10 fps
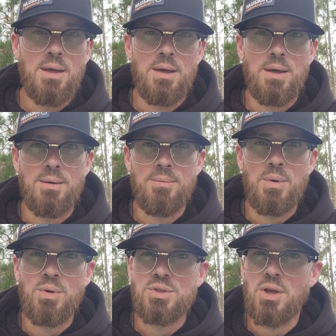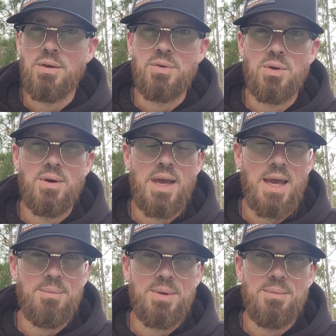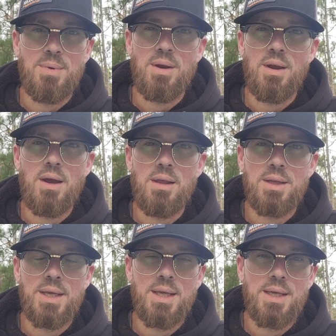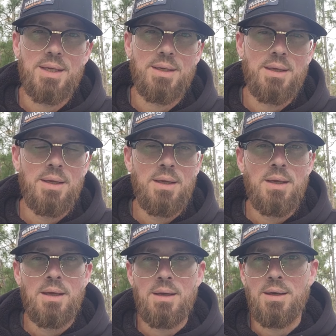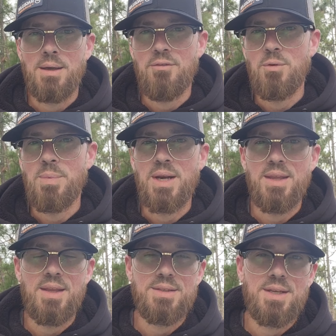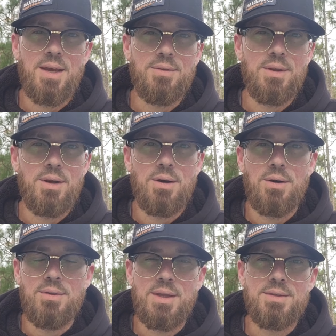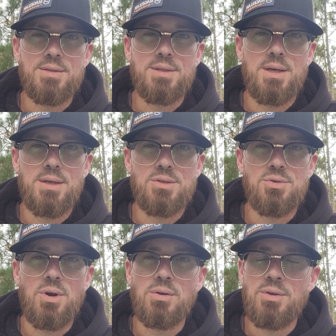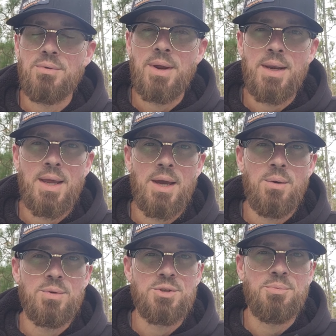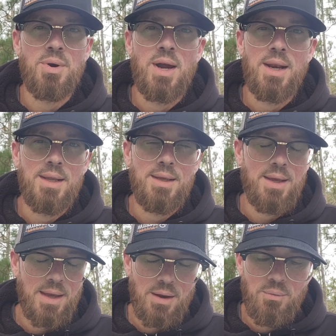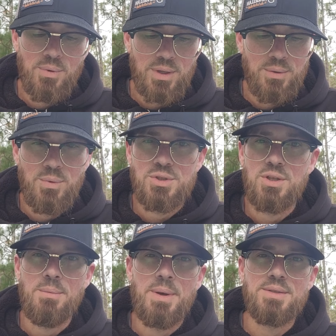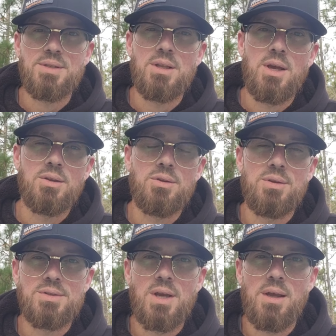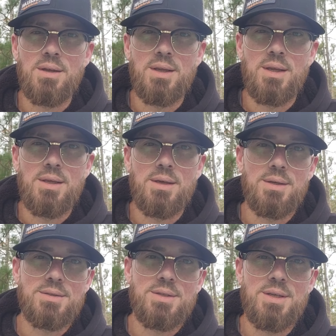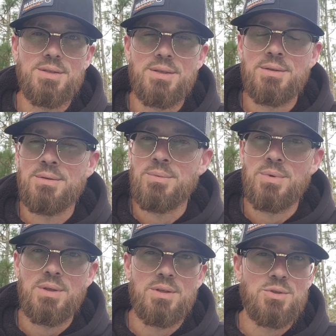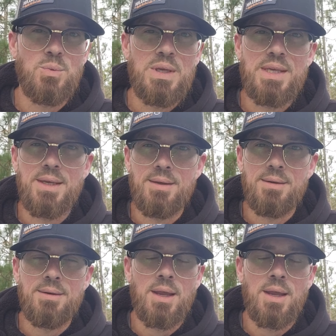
Um, I wish all of you a happy, merry holiday. Uh, everybody that's out there that's uh, struggling right now with sobriety, hey, I really wish you the best of luck through this holiday uh, season, this weekend.